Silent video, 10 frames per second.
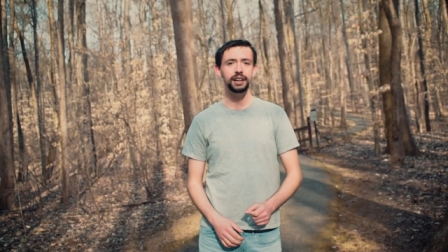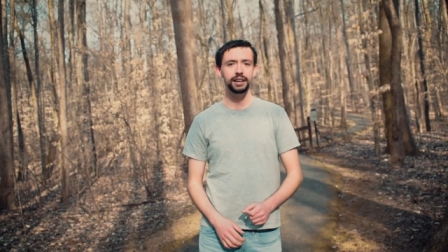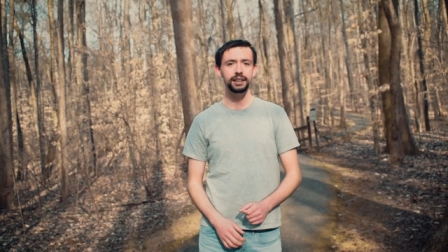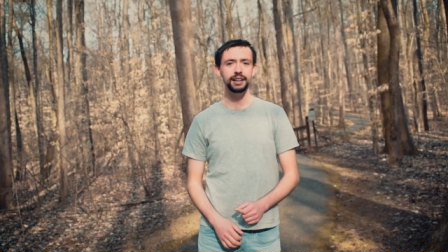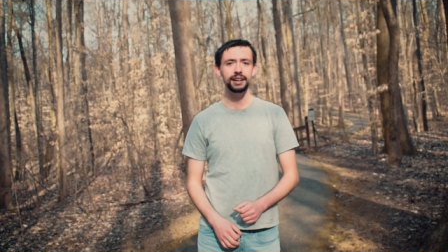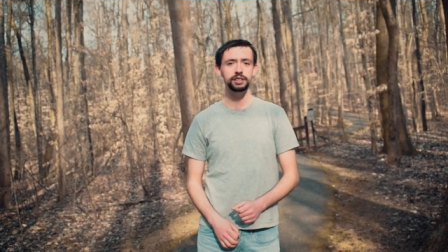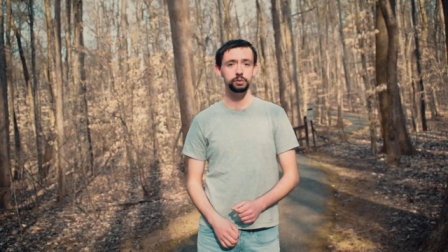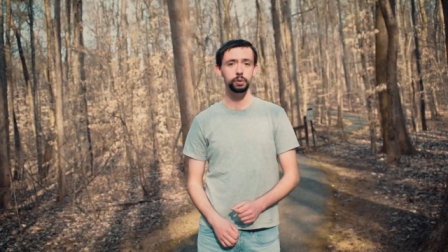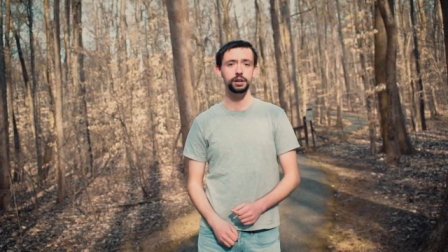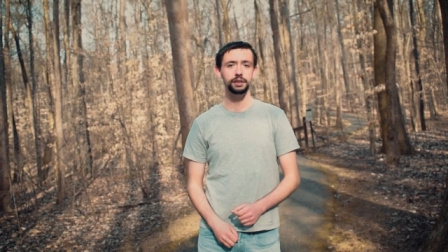And that
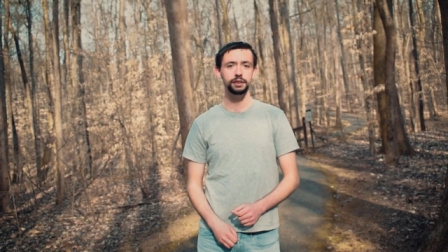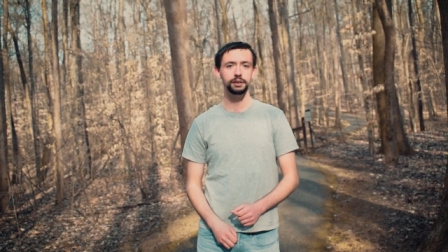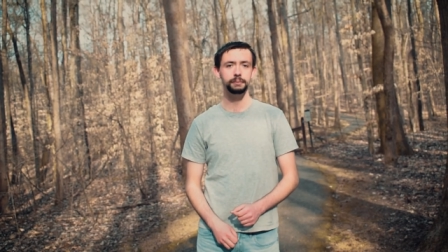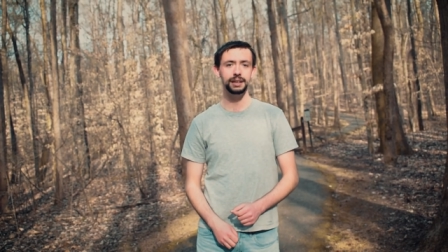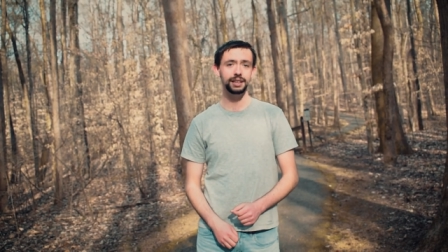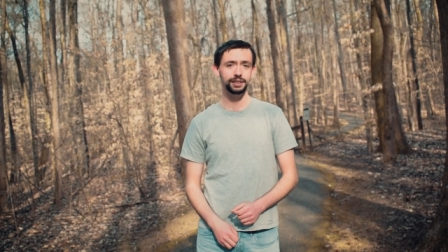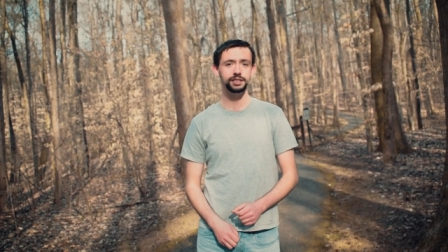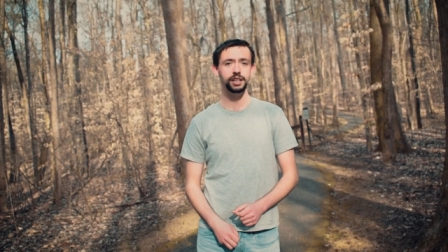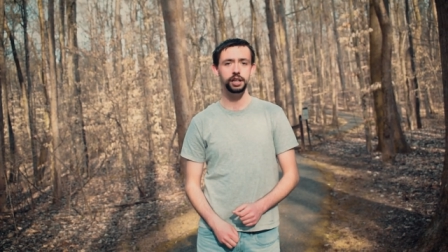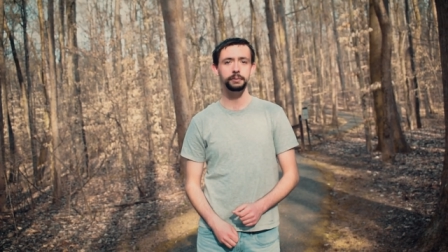is worth making this
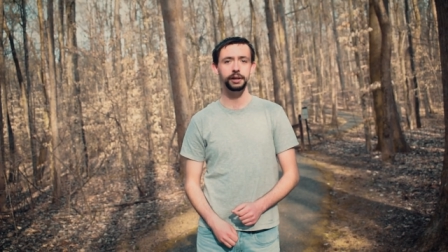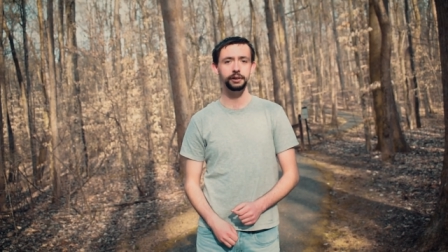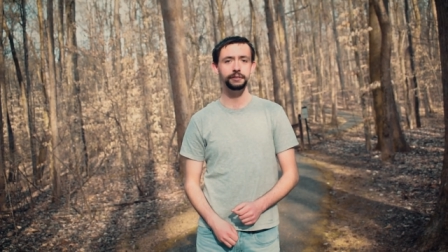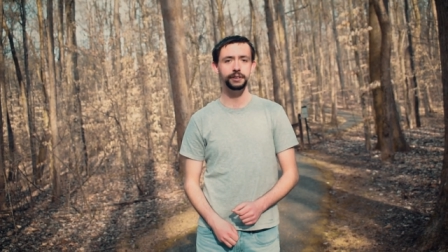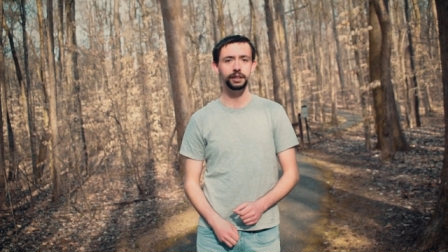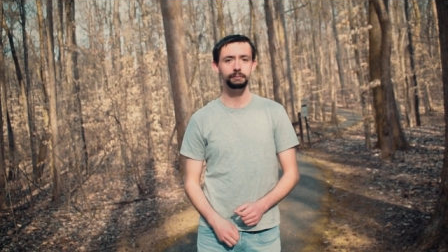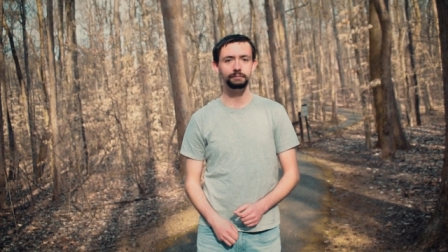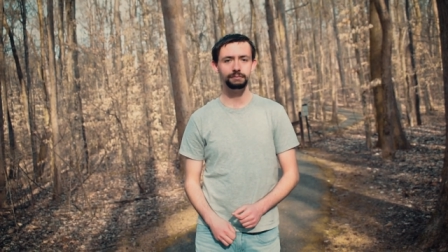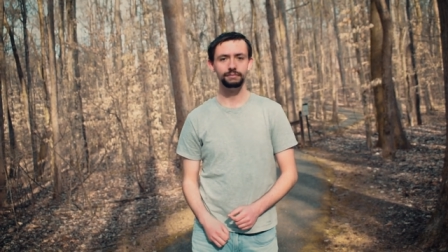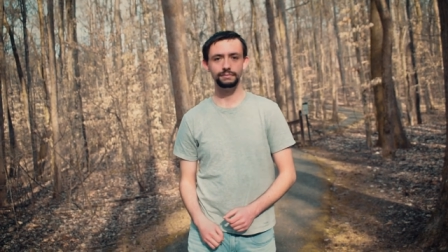documentary film.